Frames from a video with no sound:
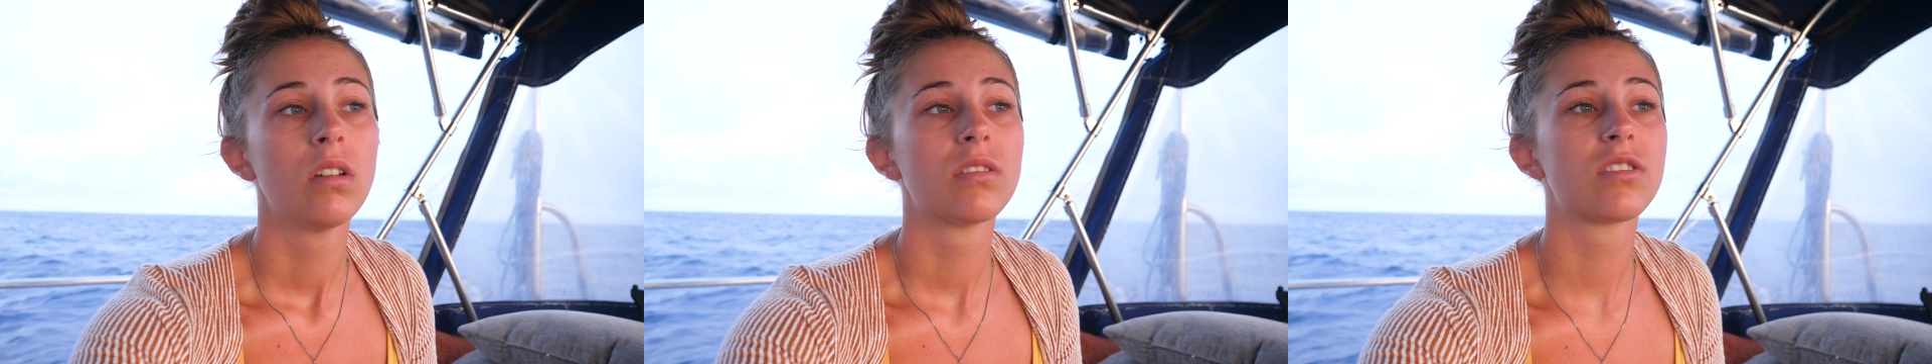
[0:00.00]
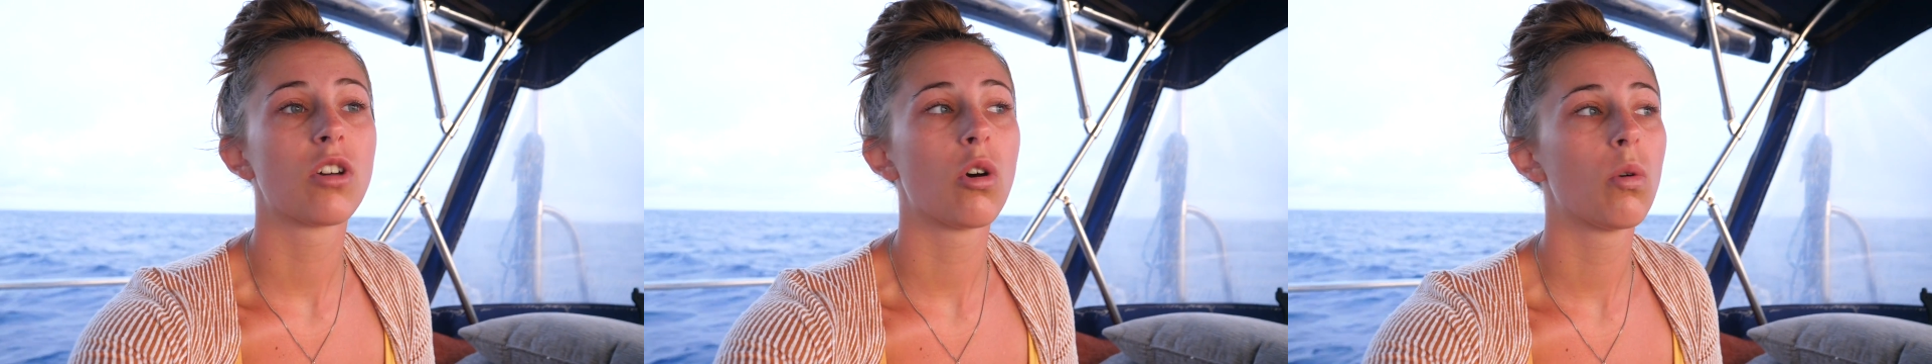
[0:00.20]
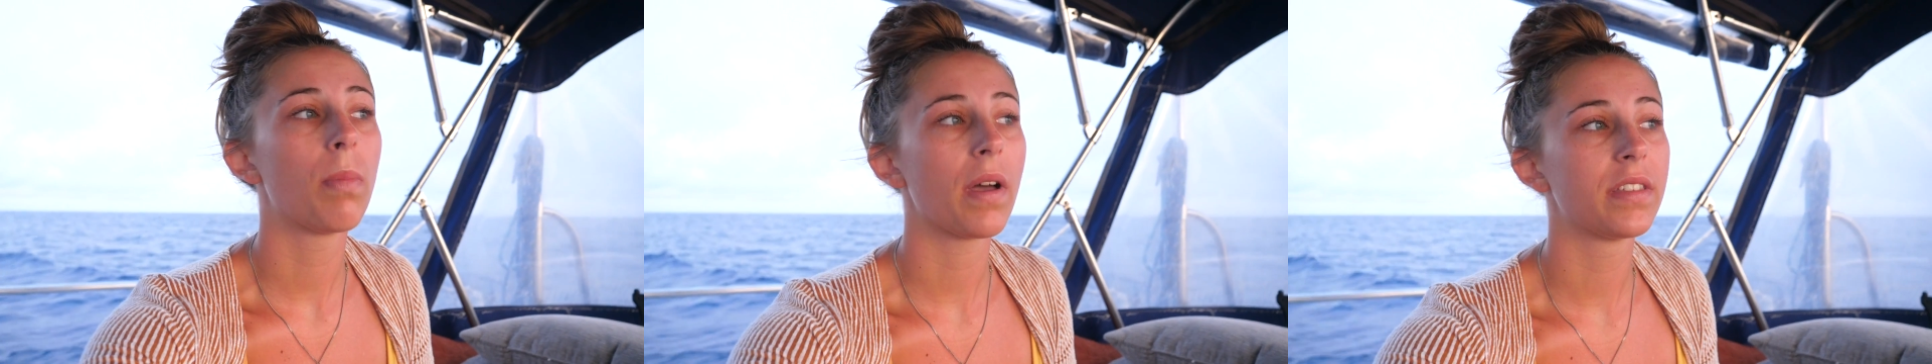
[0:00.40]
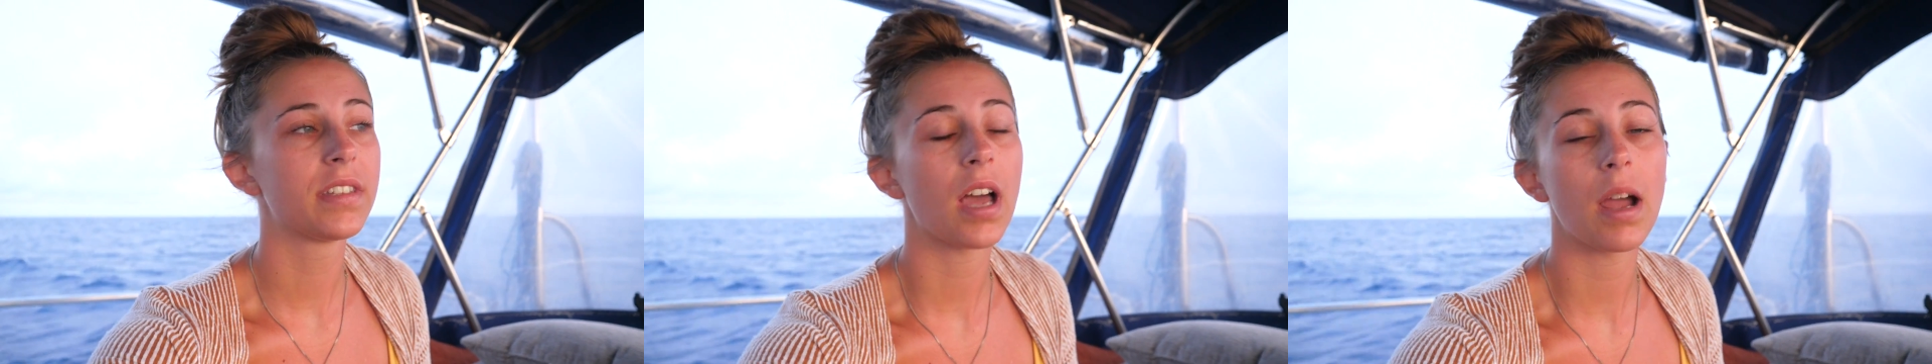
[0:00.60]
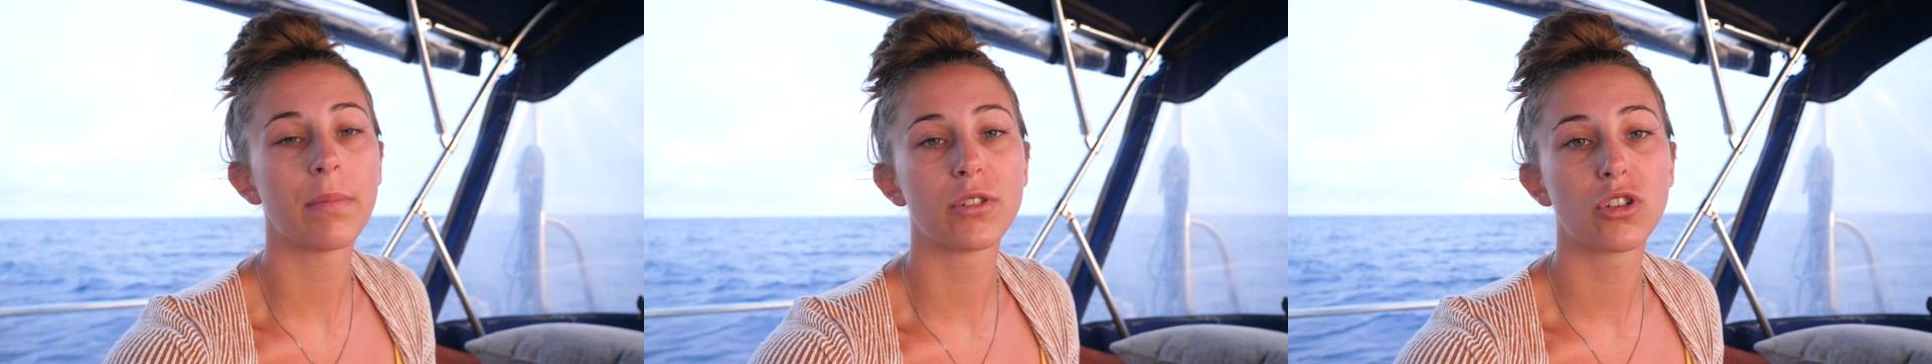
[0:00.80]
So by the
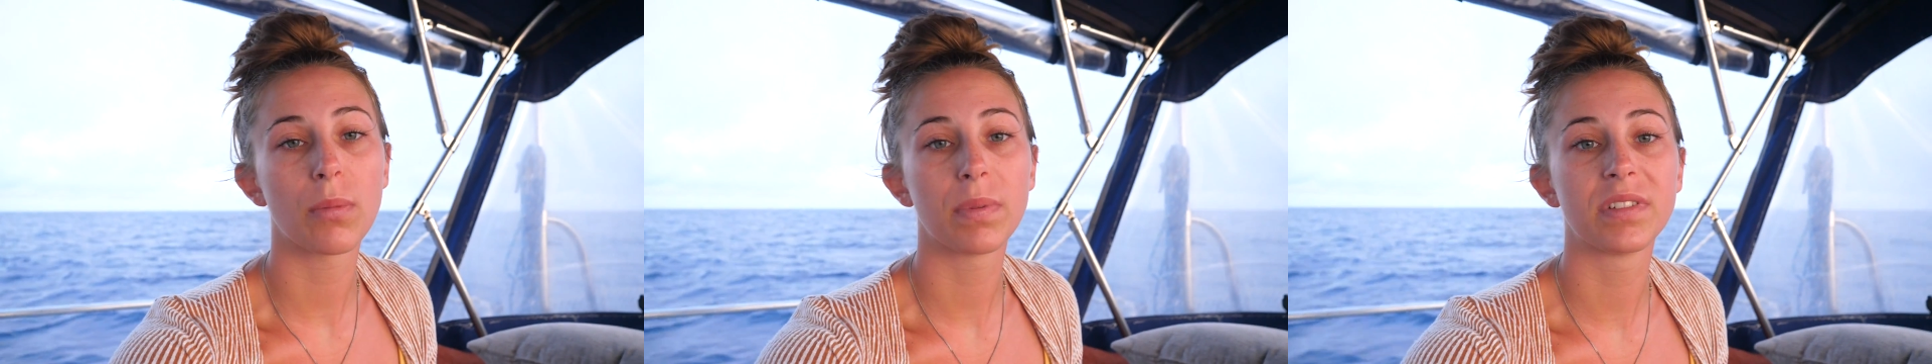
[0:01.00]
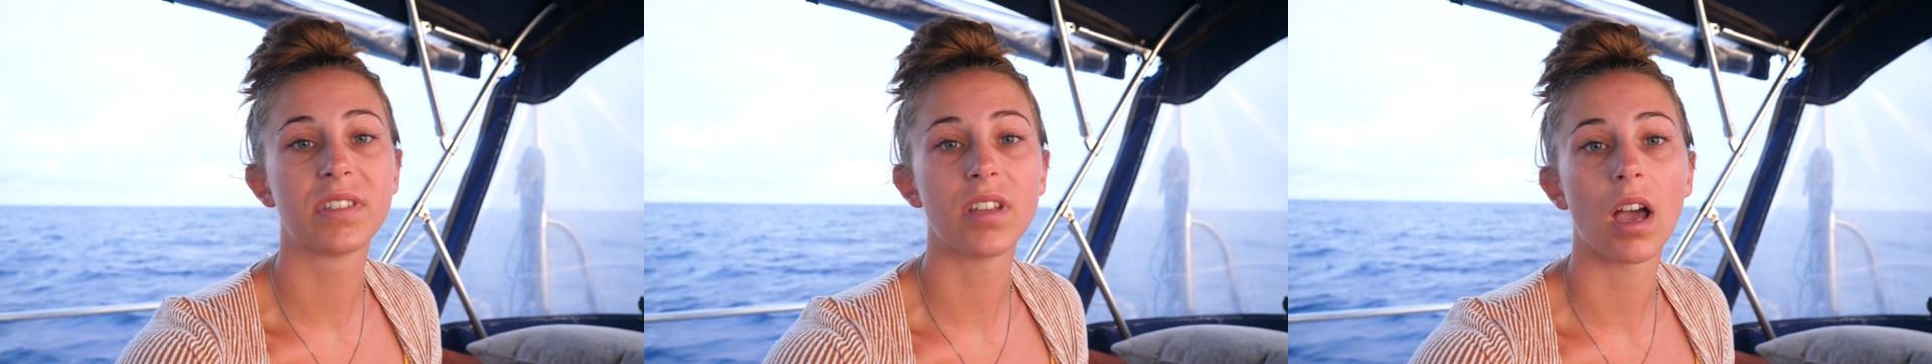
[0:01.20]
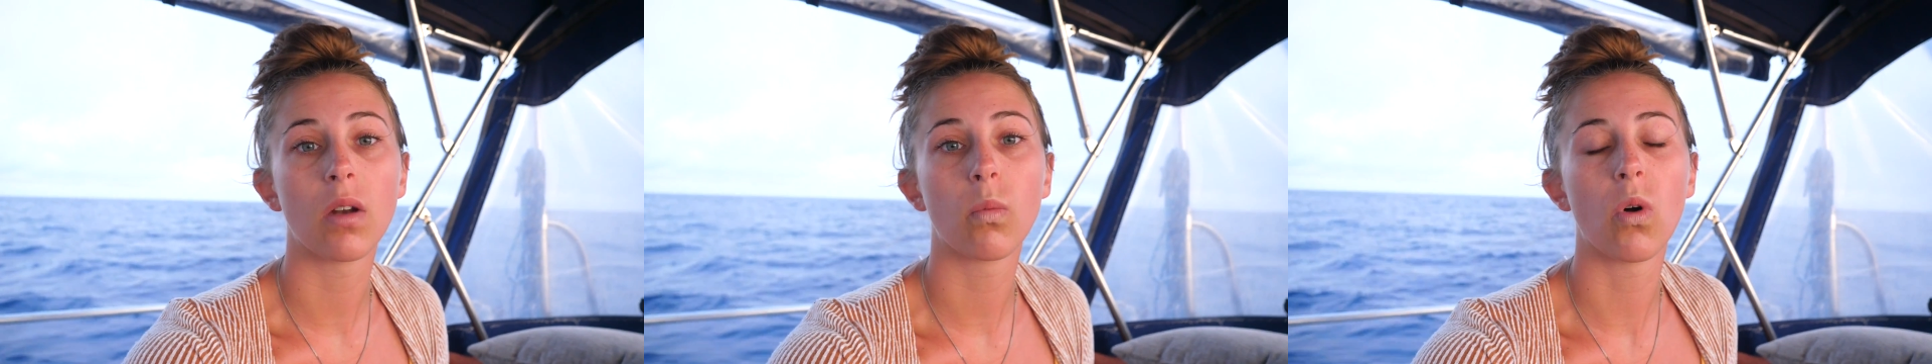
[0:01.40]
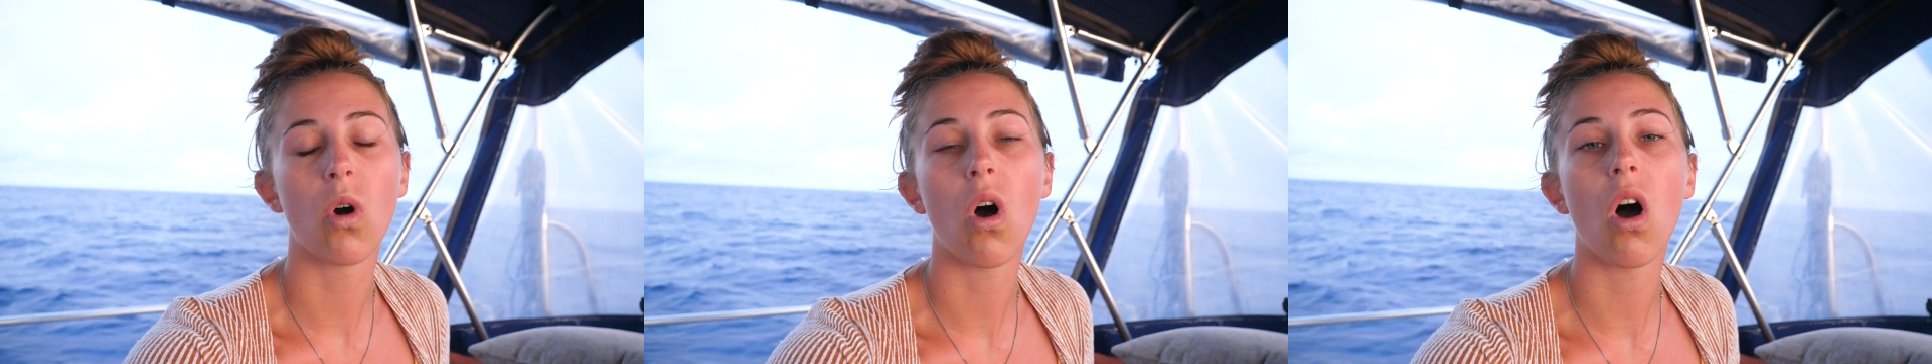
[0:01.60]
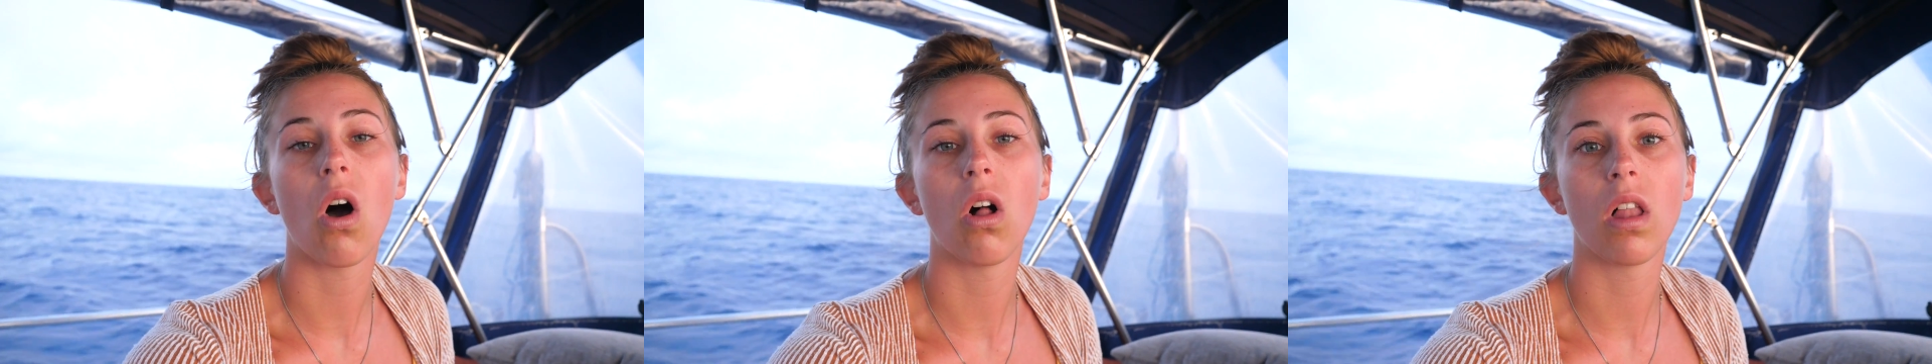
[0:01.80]
time the trip is done,
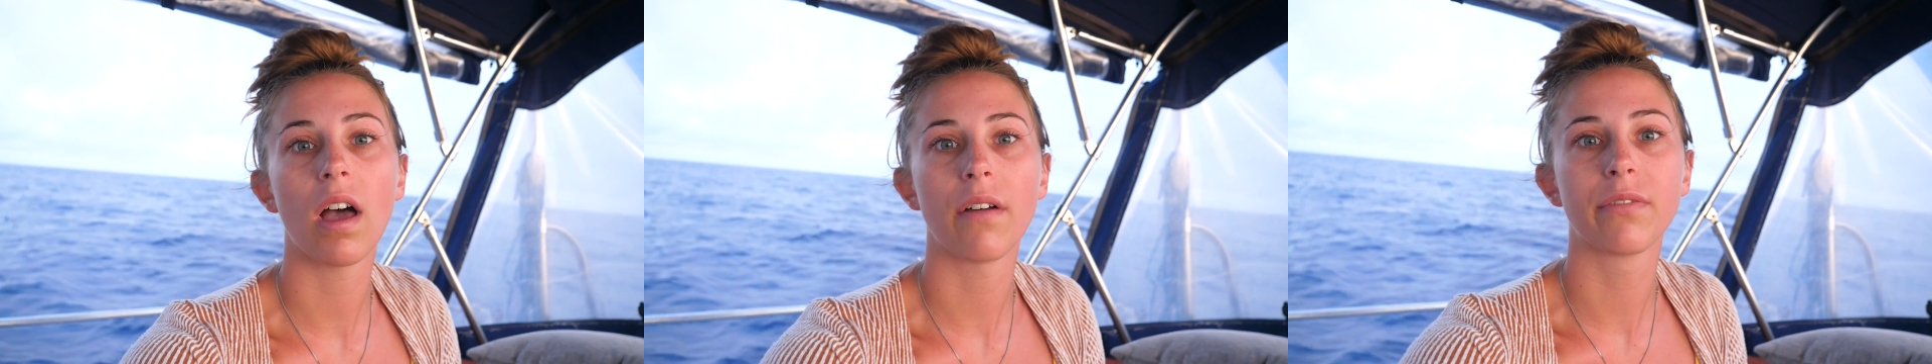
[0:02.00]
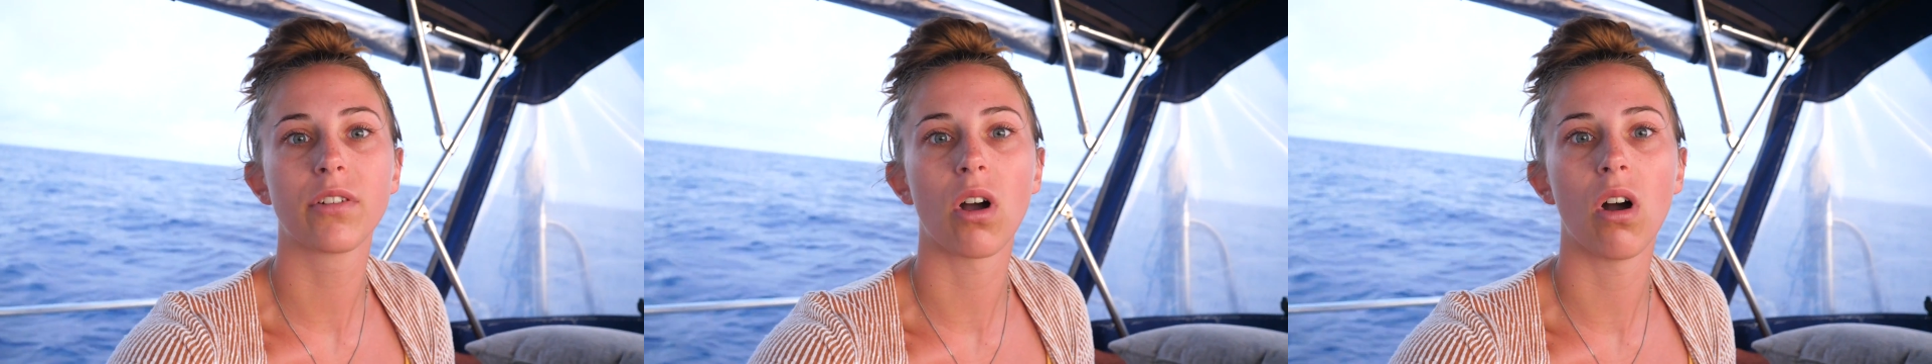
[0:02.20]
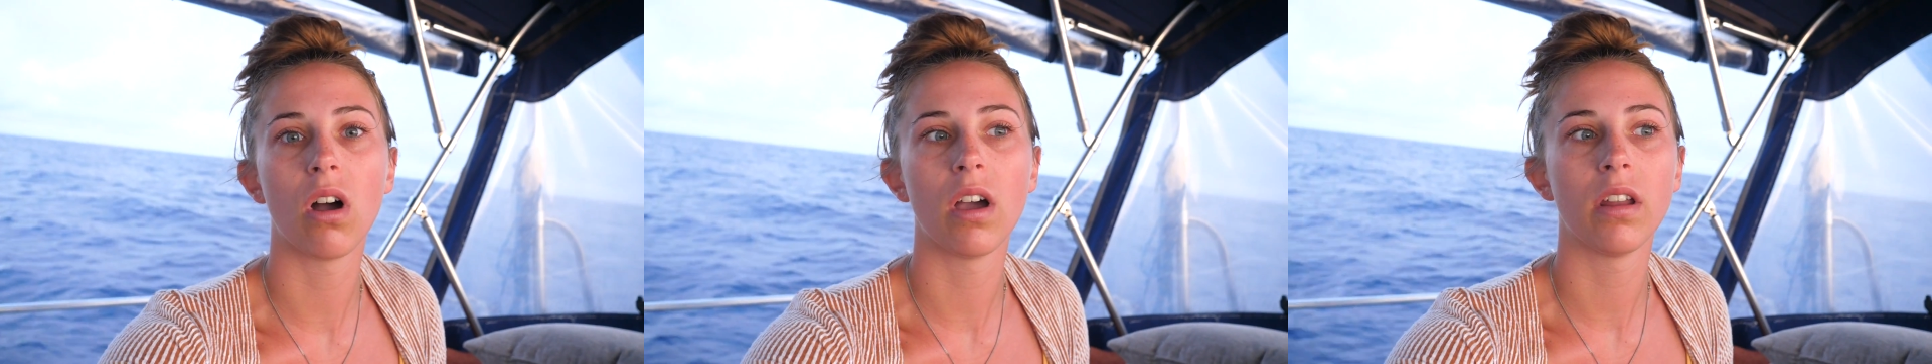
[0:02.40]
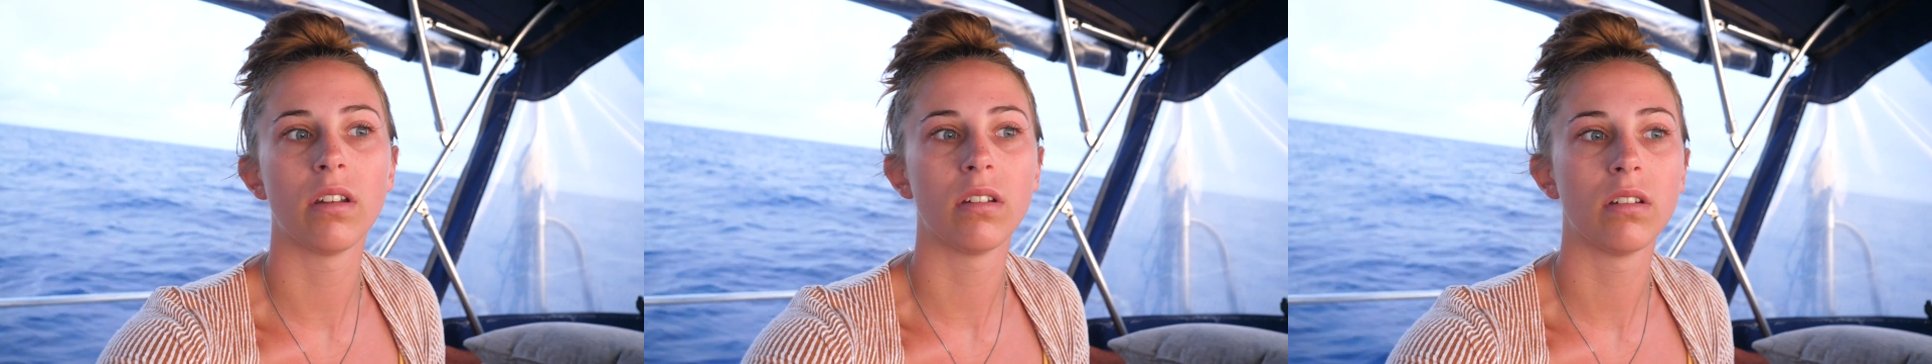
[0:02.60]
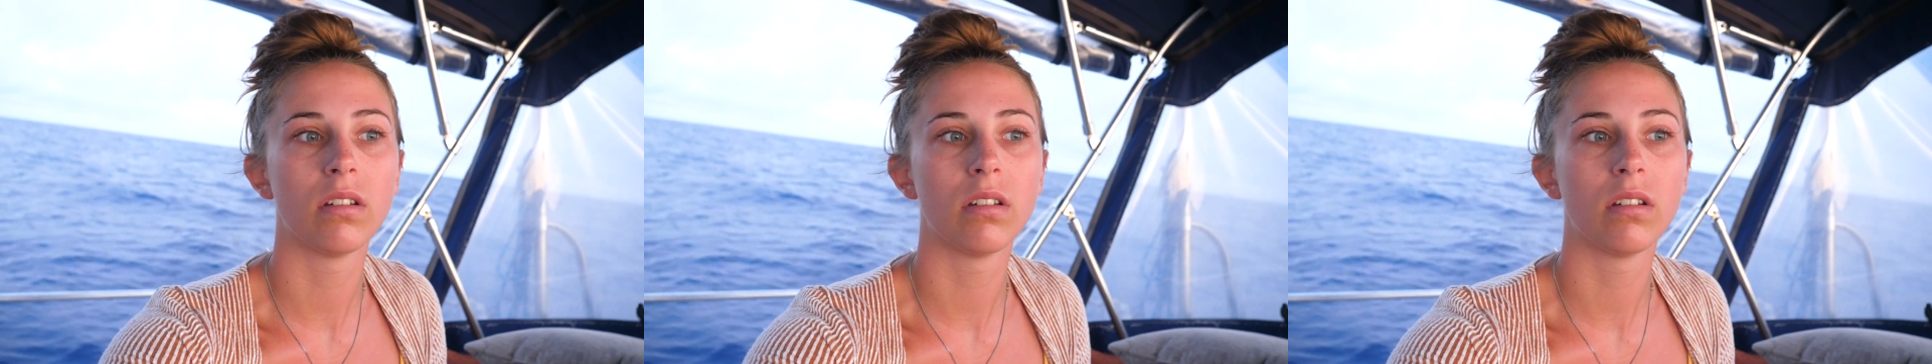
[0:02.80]
we'll have gone